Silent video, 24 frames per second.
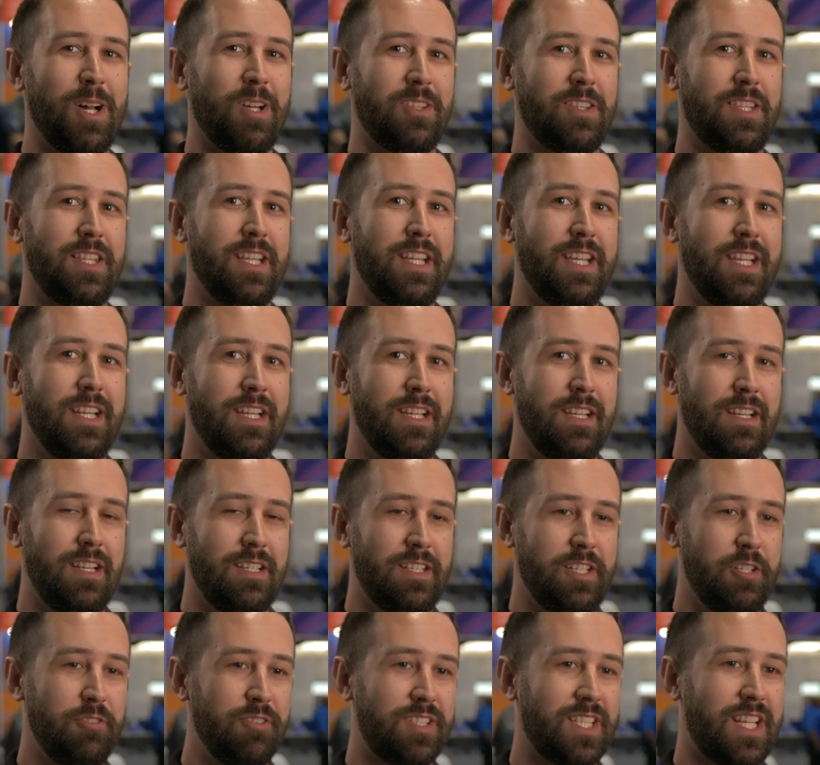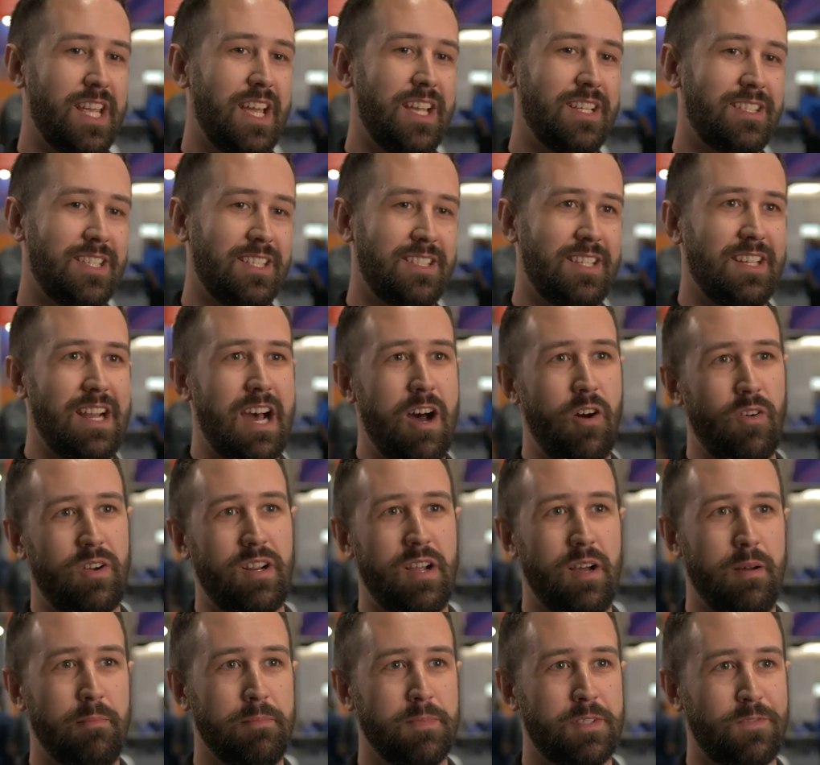about the use cases and
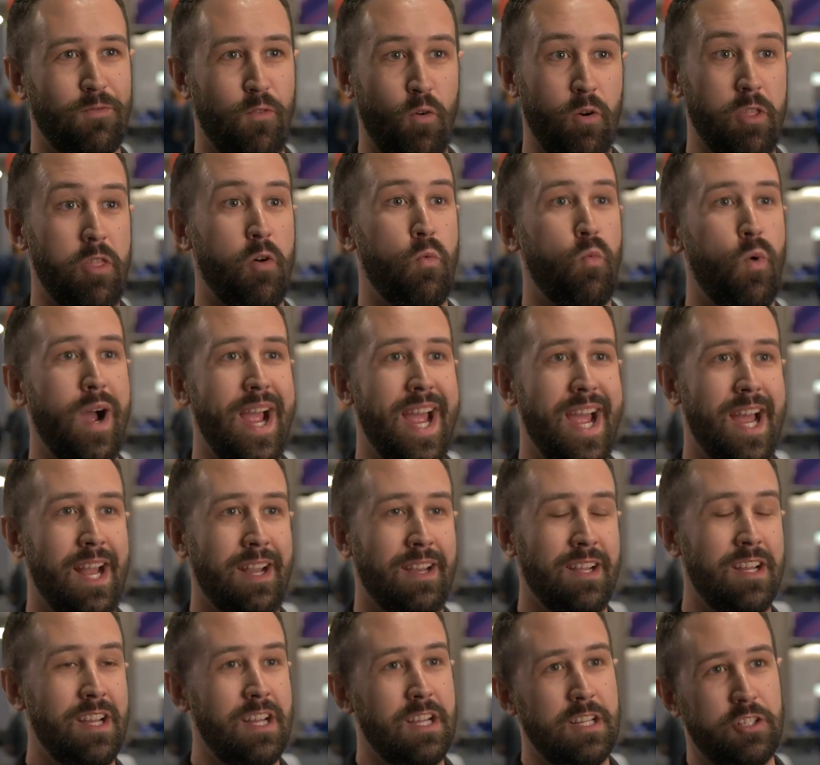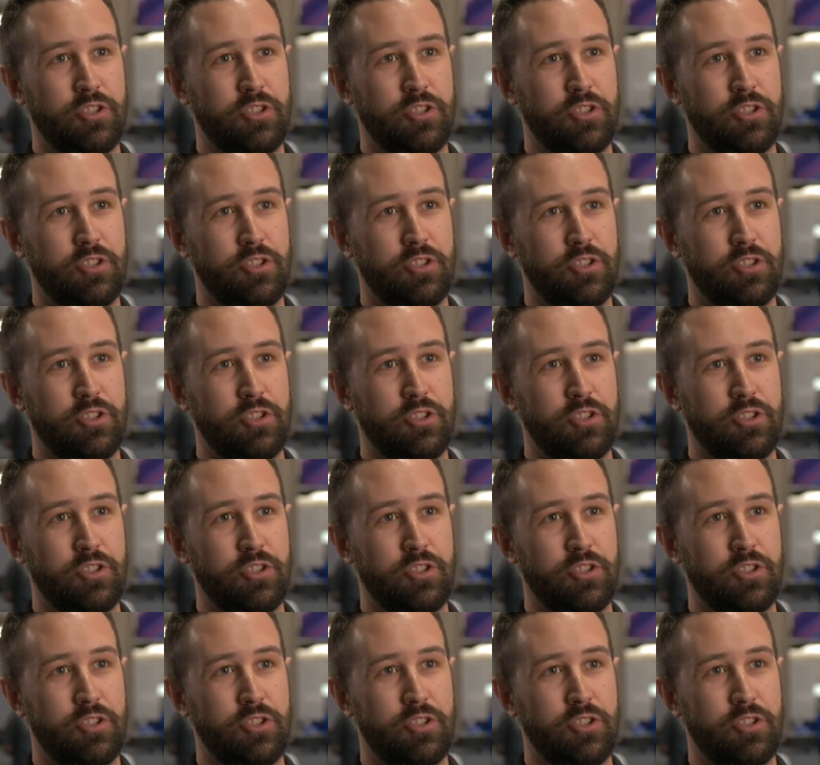outcomes for the WAN,